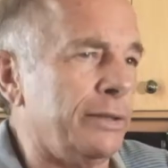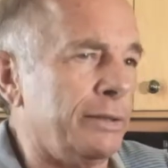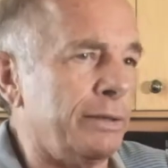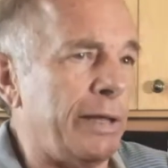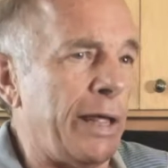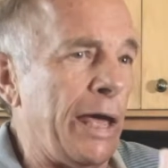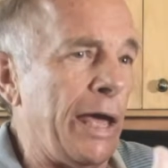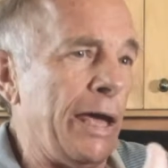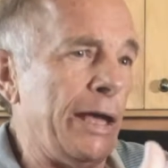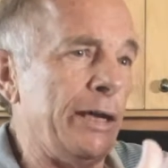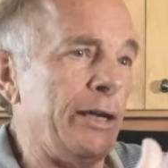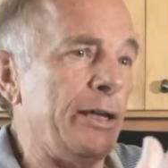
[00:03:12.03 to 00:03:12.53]

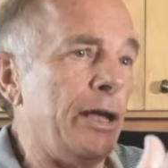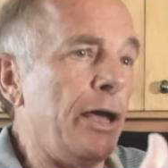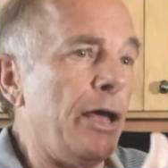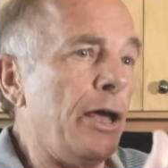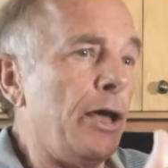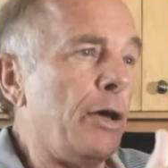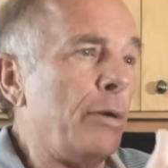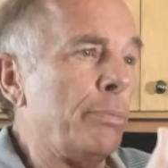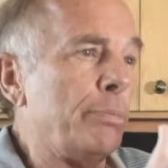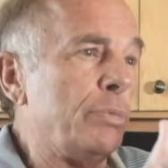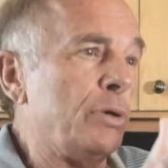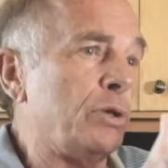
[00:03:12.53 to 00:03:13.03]
land,
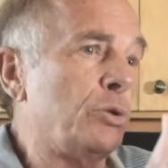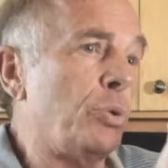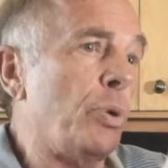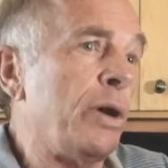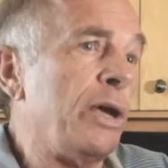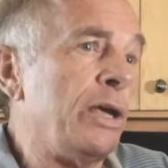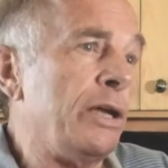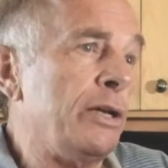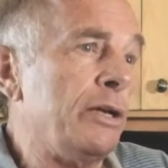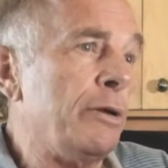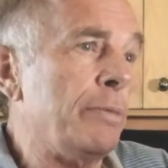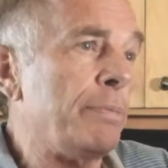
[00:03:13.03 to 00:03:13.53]

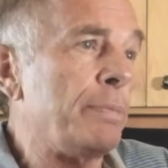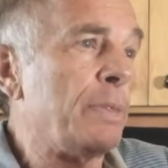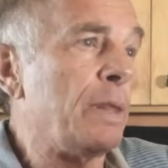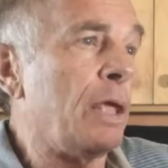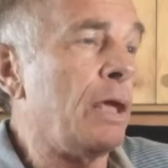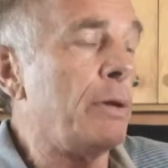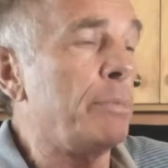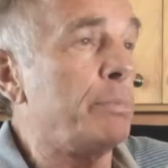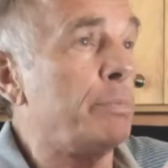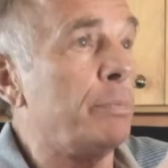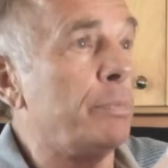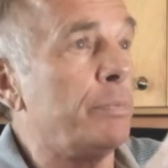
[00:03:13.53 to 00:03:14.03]
between
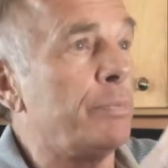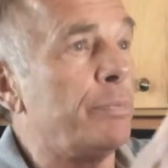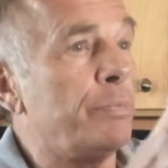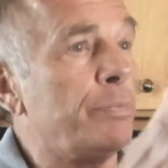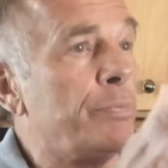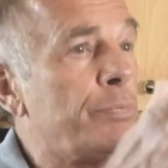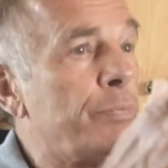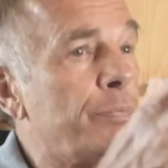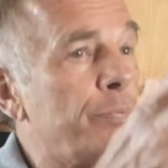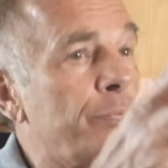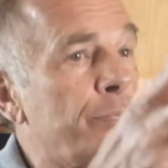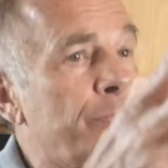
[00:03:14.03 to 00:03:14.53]

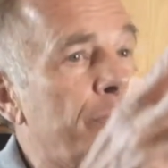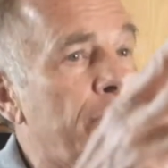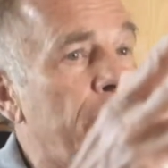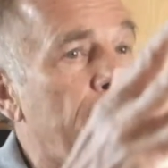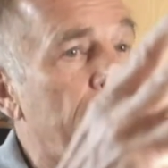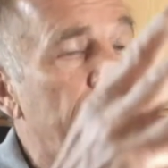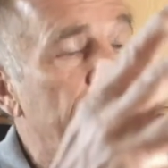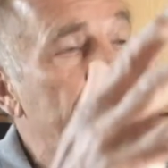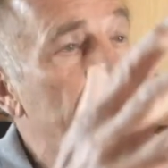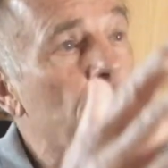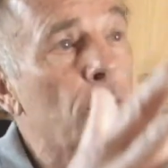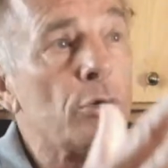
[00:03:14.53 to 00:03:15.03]
a
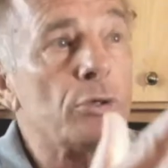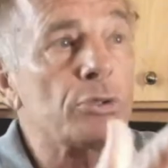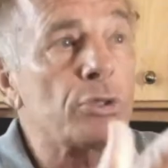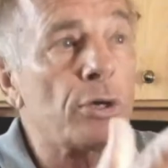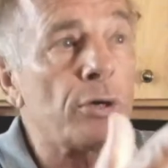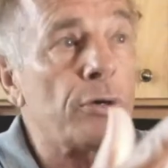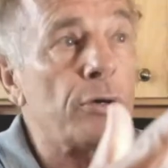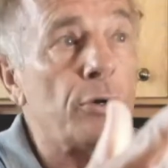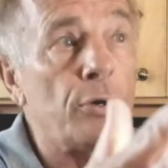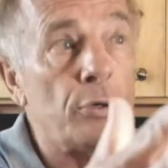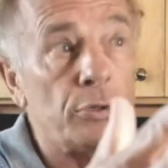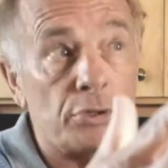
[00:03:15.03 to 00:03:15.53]
leader
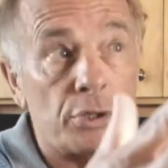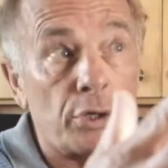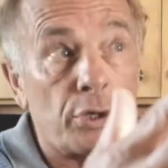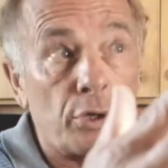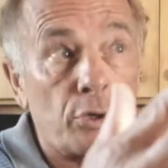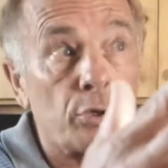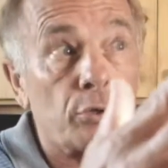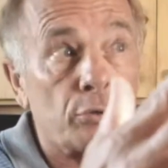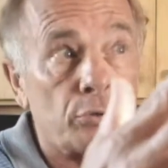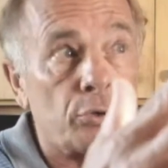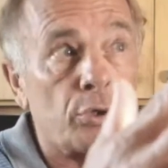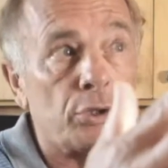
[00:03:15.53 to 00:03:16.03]
who's a
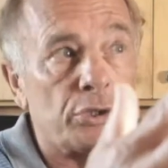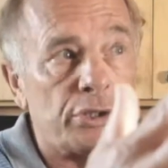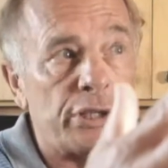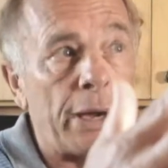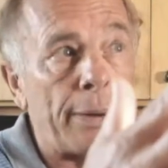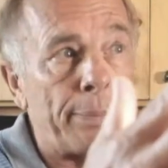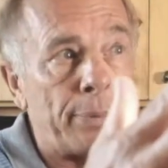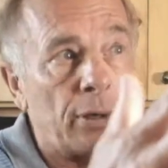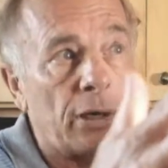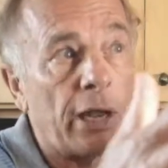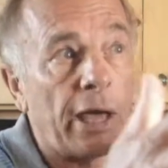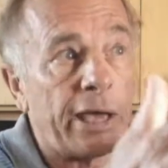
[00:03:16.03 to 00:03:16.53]
good
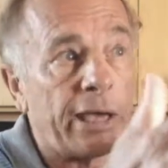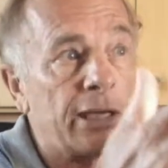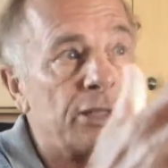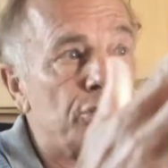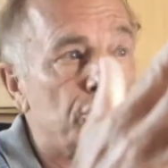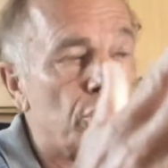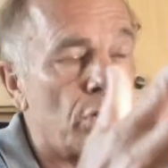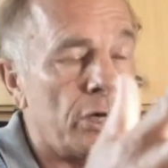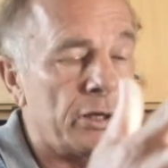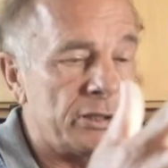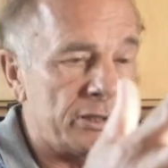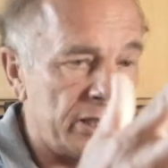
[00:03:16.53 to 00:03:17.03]
shepherd, like in
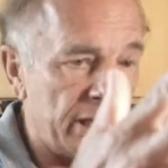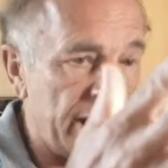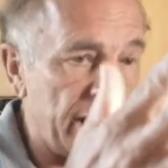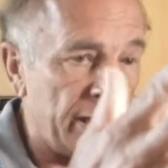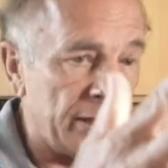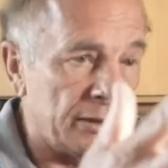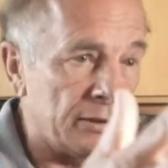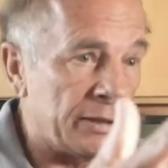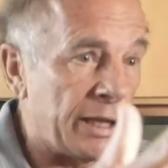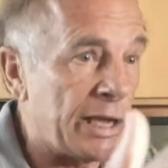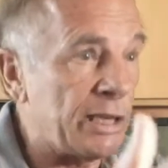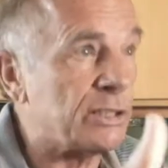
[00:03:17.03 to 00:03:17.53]
John
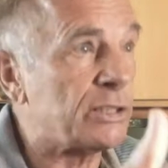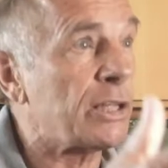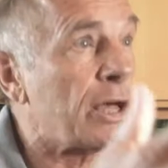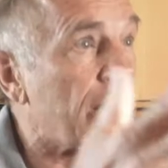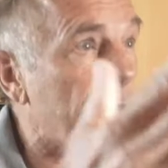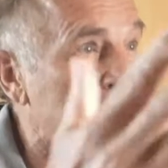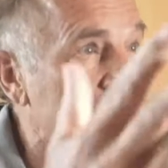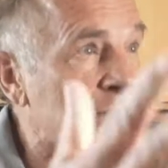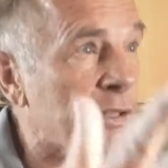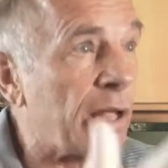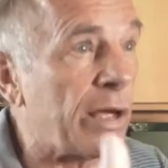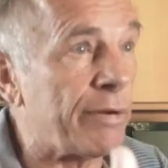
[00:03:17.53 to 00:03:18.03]
10, lays down
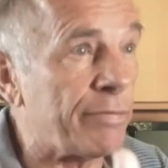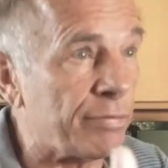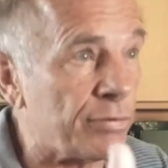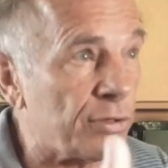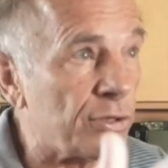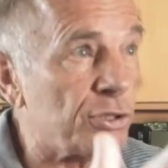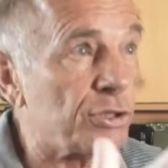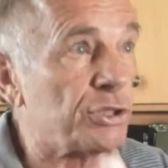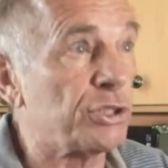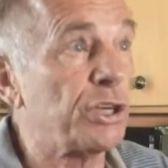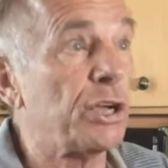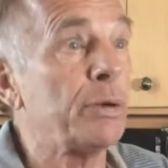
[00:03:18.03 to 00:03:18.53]
his life for
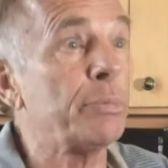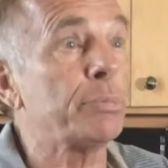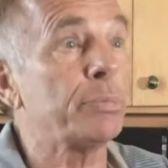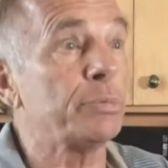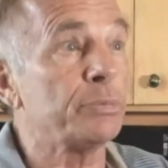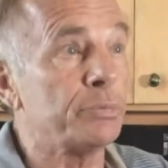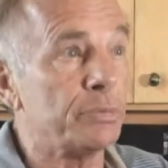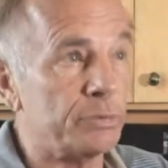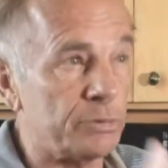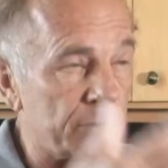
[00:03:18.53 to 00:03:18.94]
the sheep,